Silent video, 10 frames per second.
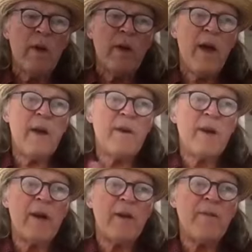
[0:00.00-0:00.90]
And
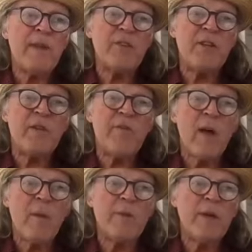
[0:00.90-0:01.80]
uh, this she
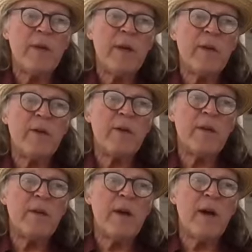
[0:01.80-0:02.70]
developed, and
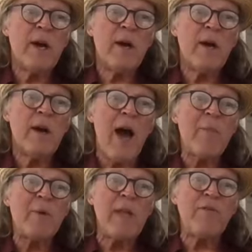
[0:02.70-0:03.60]
uh,
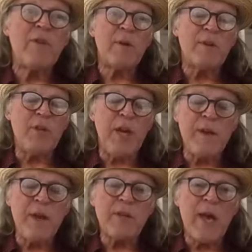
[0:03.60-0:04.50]
I believe a
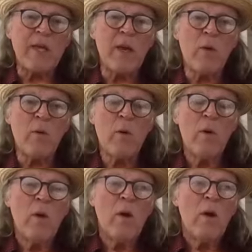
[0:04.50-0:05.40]
genius IQ
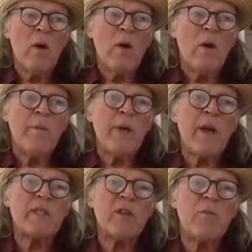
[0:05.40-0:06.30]

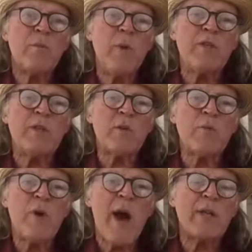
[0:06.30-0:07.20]
because her musical
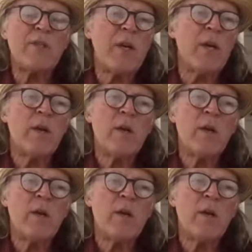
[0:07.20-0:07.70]
prodigy